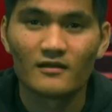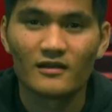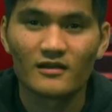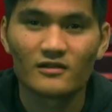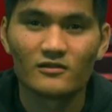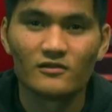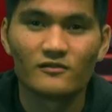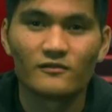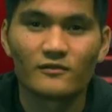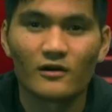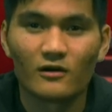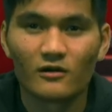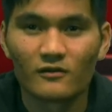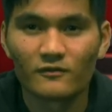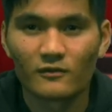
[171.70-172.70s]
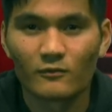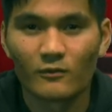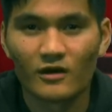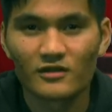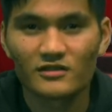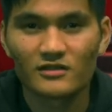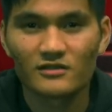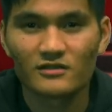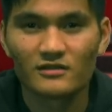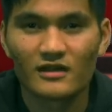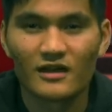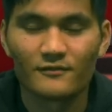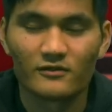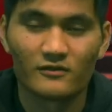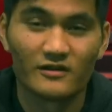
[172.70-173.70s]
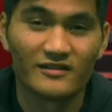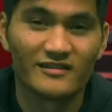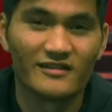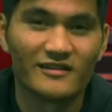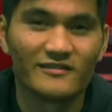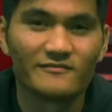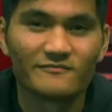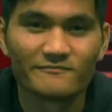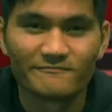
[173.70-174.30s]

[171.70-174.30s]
Thank you all for watching and have a great day.